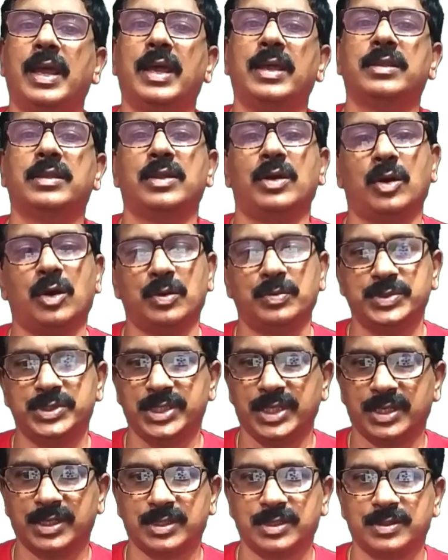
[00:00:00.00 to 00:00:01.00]

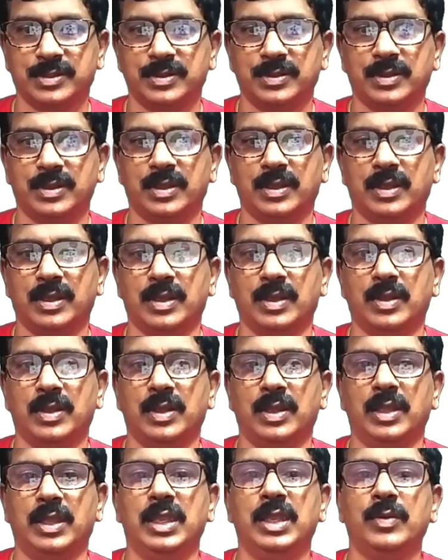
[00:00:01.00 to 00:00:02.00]
object.
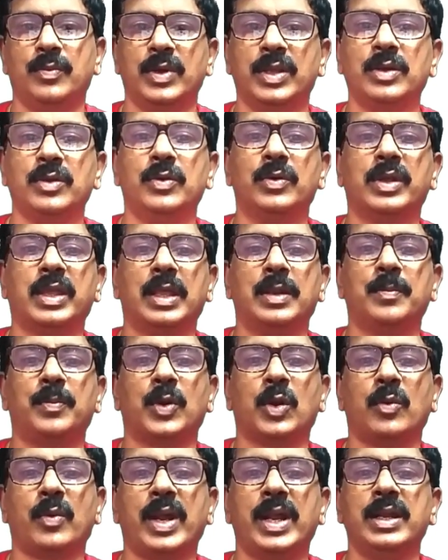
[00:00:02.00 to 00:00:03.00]
Even you can
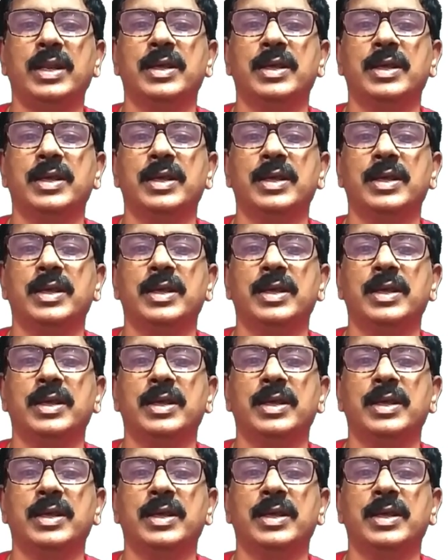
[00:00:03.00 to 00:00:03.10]
provide